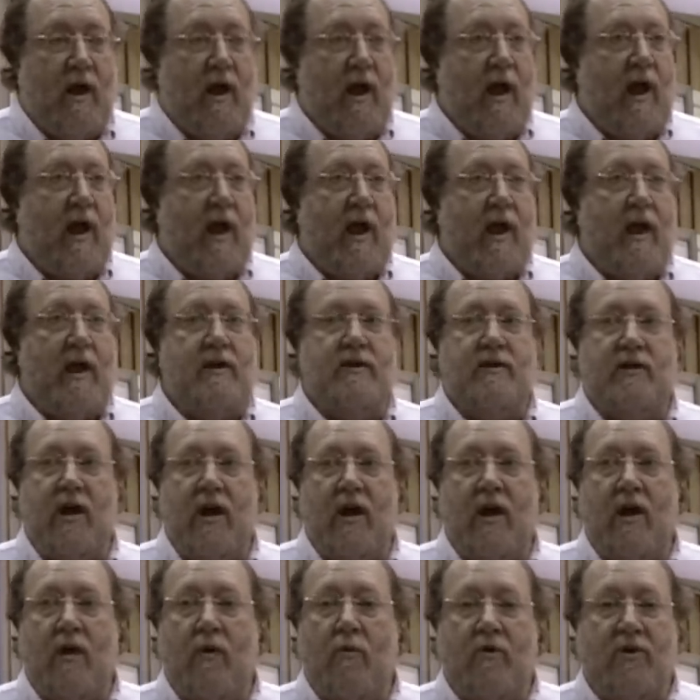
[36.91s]
And
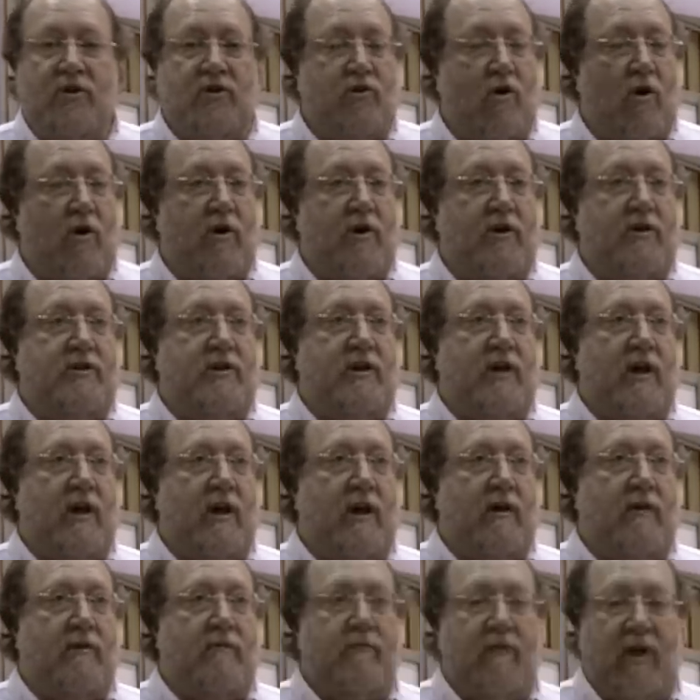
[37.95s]
we started,
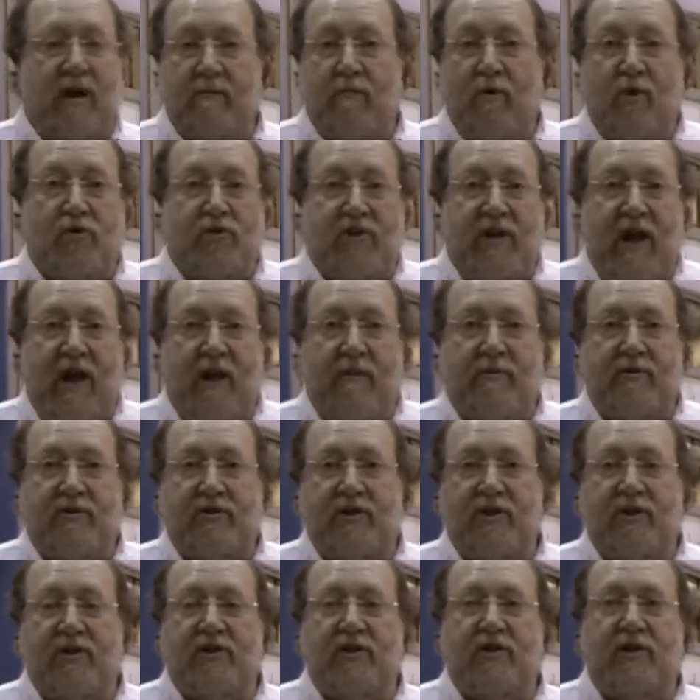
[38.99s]
like most
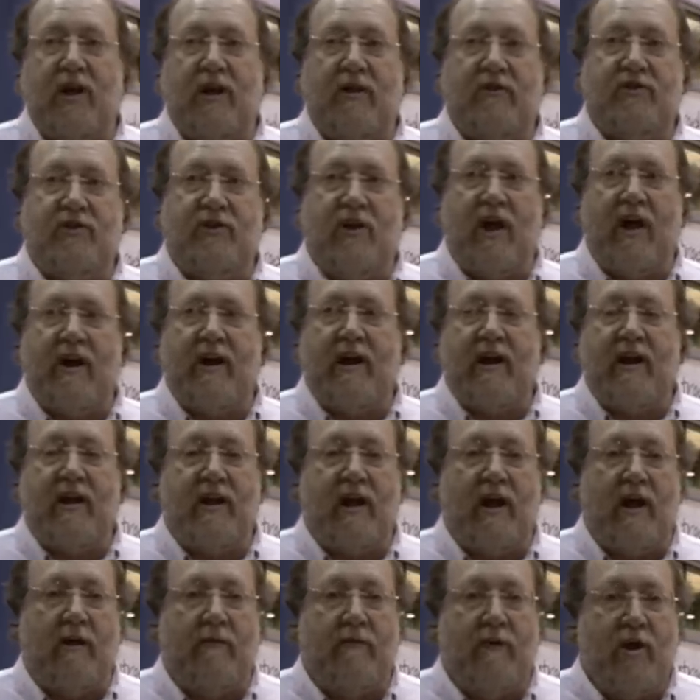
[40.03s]
campuses, it's not
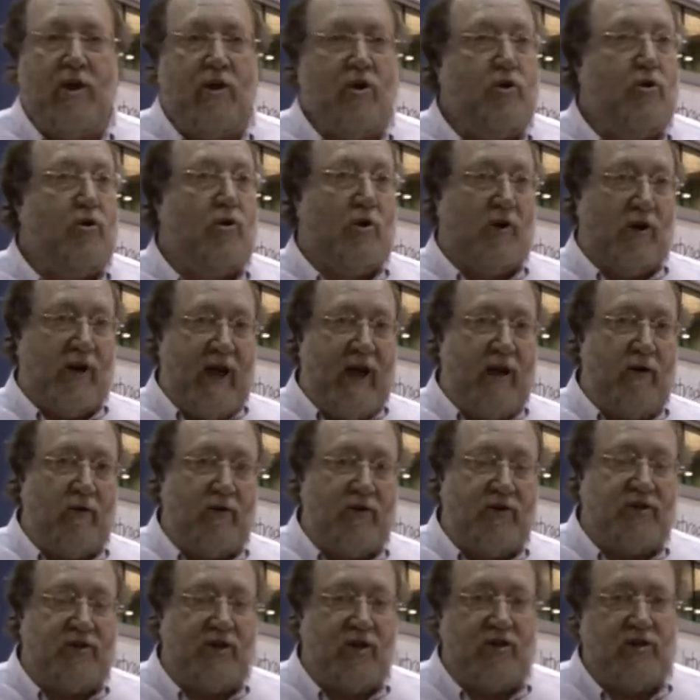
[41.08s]
a unilateral
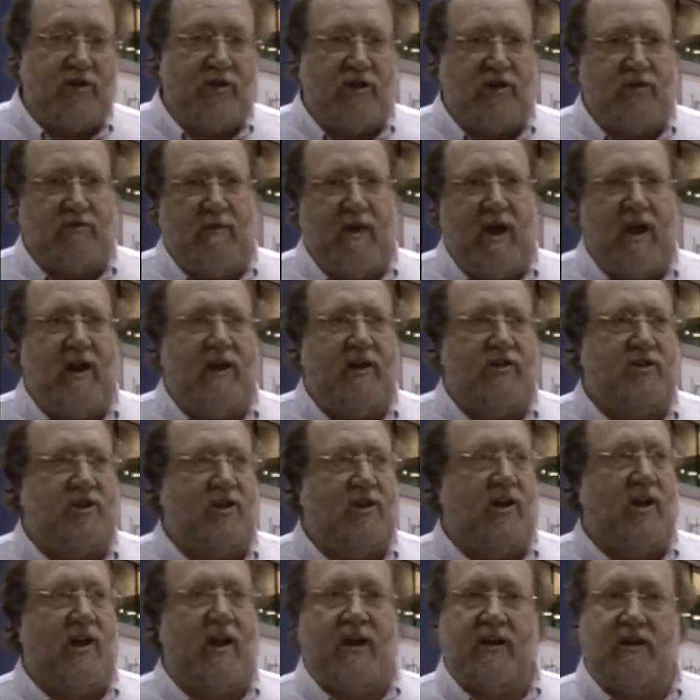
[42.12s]
decision that's made, it's a
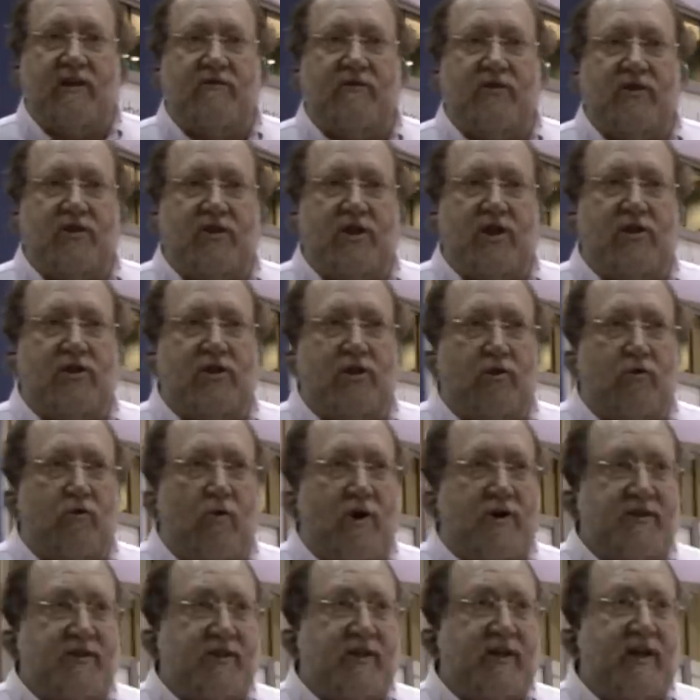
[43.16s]
collective decision
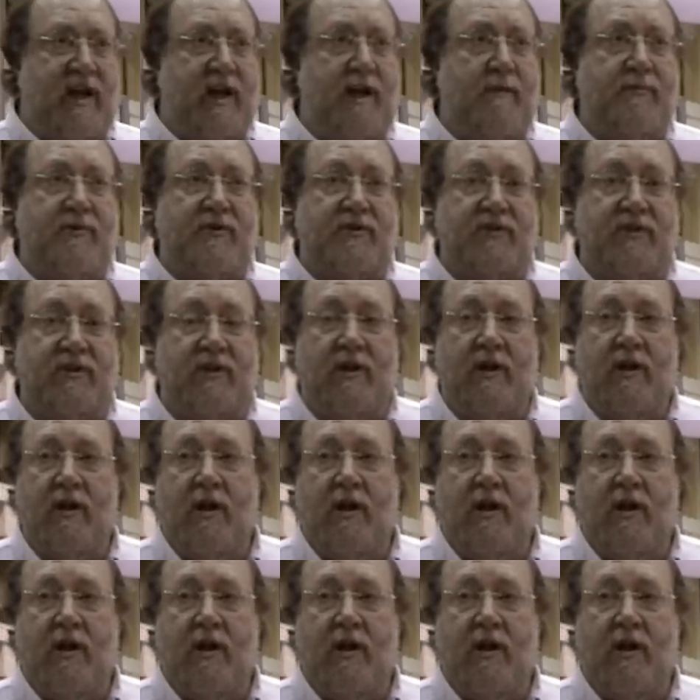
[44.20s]
across the campus.